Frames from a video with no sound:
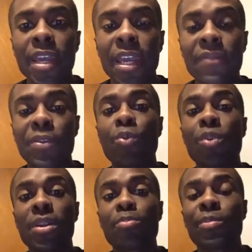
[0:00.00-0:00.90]
if you
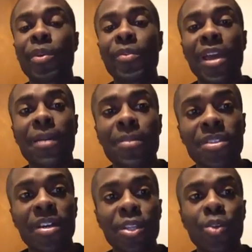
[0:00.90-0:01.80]
want to promote
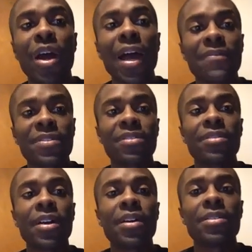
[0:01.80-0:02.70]
Amazon, you have to
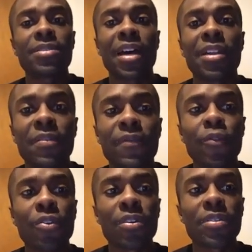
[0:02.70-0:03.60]
sign up
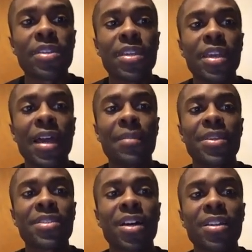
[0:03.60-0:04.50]
for the
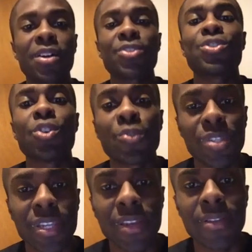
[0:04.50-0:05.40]
Amazon
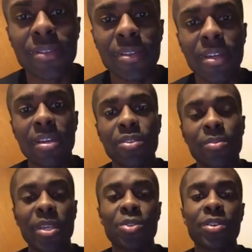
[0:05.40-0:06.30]
Associates. So
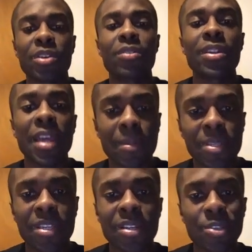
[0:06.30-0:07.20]
make sure you go on
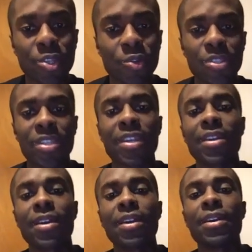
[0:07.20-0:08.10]
Amazon
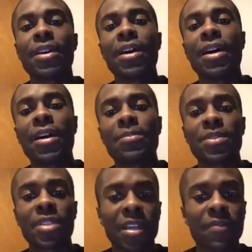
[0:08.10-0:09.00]
Associate,
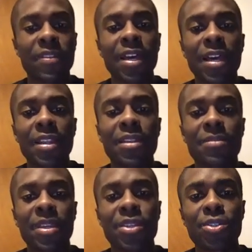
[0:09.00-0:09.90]
sign up for that, and
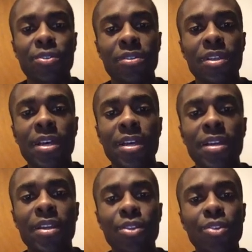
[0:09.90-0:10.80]
make sure that
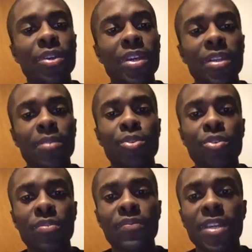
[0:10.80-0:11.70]
you get
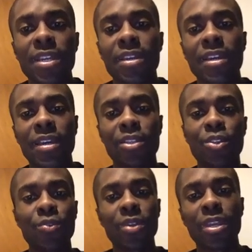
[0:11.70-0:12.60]
approved and
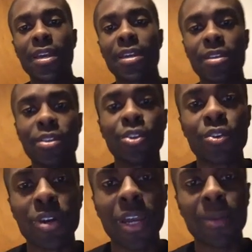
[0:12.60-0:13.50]
you get
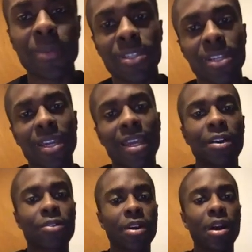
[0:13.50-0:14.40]
your Amazon
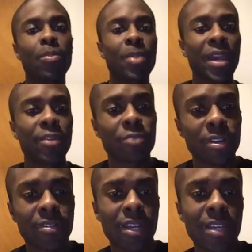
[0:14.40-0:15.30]
account up and
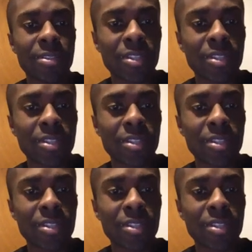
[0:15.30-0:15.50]
running, right? So